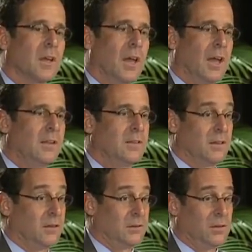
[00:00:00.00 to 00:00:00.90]
and
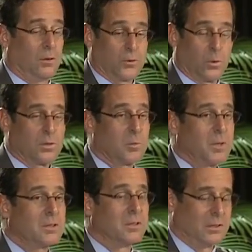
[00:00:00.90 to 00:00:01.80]
you know, of course, the
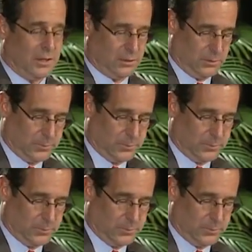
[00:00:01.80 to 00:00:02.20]
business sector.